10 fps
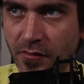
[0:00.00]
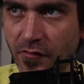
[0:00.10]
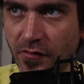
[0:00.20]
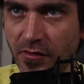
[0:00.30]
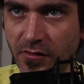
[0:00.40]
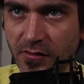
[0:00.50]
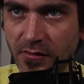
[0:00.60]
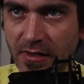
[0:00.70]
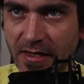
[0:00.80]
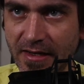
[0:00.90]

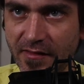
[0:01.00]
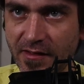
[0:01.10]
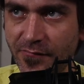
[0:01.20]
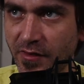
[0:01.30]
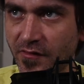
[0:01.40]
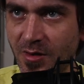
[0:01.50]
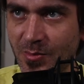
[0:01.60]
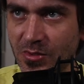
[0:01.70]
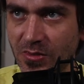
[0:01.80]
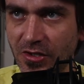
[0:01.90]
So let's say, for
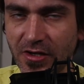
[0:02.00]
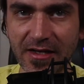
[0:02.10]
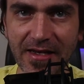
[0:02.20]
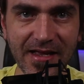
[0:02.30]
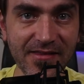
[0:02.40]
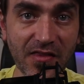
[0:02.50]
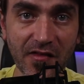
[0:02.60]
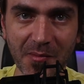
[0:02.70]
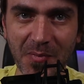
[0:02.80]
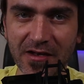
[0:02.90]
example, you can hear that
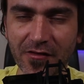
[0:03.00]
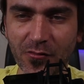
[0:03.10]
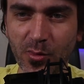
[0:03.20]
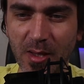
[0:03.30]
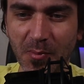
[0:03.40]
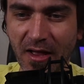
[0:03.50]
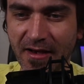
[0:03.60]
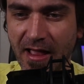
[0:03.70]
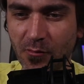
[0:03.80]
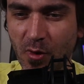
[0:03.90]
there's a pitch sweep,
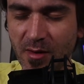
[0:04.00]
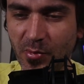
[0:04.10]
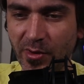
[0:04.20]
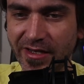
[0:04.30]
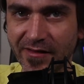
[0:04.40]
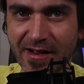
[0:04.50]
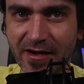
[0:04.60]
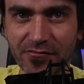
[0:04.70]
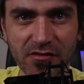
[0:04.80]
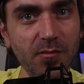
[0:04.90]
and at one point it's
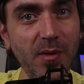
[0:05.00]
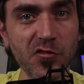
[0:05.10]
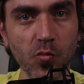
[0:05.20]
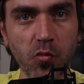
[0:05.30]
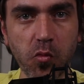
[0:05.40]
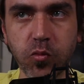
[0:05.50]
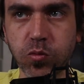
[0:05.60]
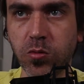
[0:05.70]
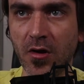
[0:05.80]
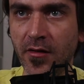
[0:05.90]
kind of a bit
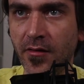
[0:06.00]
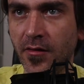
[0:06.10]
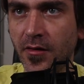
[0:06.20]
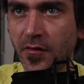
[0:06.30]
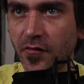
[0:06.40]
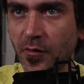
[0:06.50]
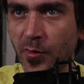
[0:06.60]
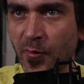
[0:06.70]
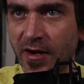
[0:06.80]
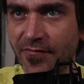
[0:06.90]
woof. So
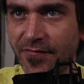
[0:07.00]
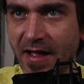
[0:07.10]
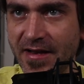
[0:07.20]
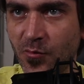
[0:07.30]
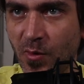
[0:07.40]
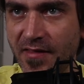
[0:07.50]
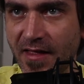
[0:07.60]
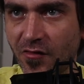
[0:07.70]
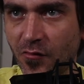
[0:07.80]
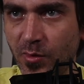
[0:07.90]
we want to find where
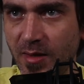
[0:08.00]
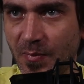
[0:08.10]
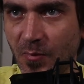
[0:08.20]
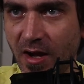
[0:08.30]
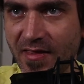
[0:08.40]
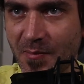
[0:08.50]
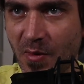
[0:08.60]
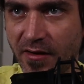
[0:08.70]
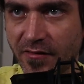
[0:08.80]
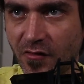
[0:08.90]
that sweep, where that
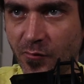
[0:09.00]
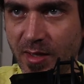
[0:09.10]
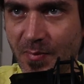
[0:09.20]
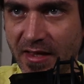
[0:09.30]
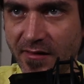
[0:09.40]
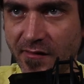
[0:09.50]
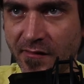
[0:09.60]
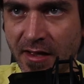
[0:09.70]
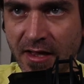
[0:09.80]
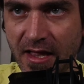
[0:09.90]
part of the sweep is,
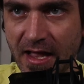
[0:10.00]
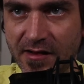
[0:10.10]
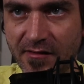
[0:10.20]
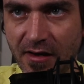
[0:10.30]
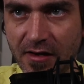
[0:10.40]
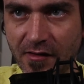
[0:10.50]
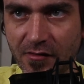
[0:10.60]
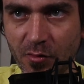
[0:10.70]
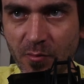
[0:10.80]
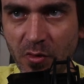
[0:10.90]
and
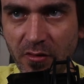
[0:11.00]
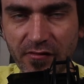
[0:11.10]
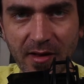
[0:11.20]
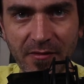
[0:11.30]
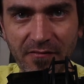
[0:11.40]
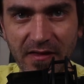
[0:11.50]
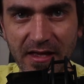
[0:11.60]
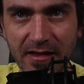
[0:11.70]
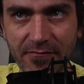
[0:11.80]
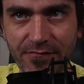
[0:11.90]
just remove some of
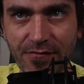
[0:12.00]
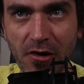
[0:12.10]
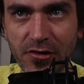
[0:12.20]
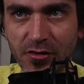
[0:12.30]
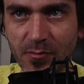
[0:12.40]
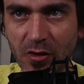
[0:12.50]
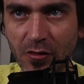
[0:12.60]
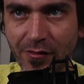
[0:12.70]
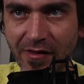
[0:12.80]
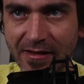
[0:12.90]
the volume
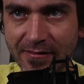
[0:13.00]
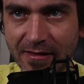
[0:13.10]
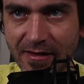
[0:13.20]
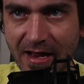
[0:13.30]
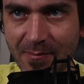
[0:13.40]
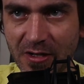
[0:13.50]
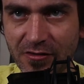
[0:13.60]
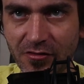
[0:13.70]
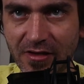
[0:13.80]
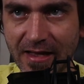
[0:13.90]
using an
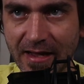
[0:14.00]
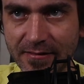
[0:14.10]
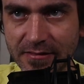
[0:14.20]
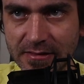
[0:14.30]
amplitude decay.